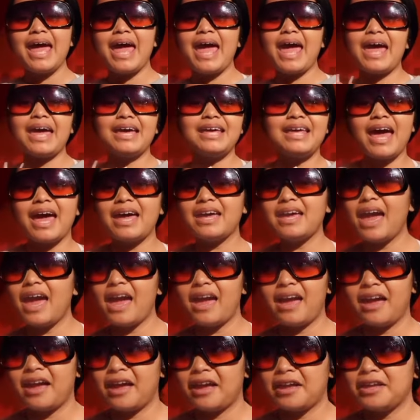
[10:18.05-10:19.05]

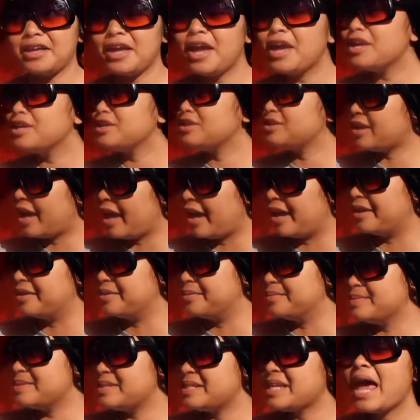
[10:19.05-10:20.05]
aka
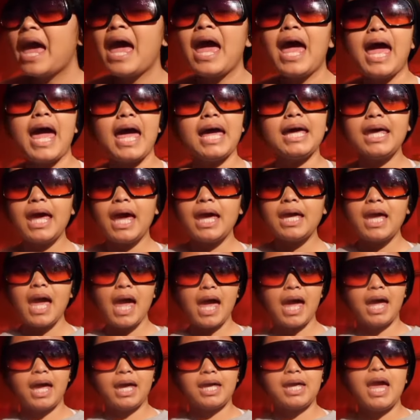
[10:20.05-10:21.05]
Yams,
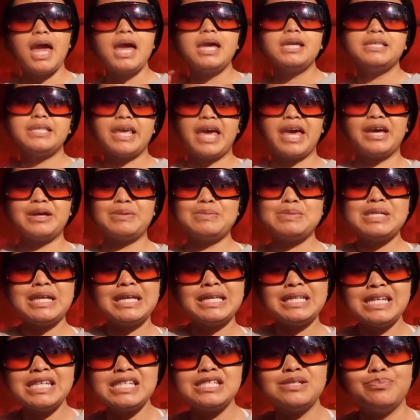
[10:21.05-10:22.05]
aka Yams
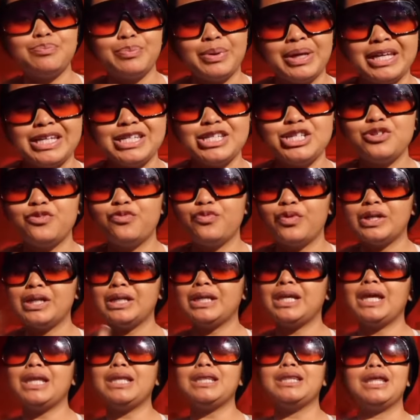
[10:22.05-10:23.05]
in this bitch,
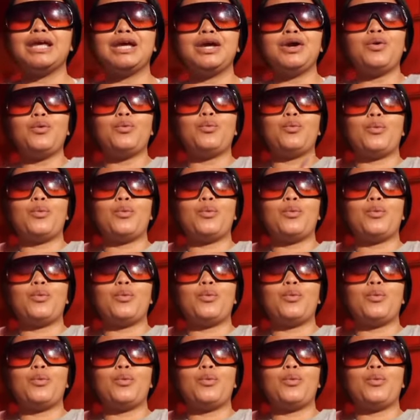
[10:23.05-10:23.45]
finna get lit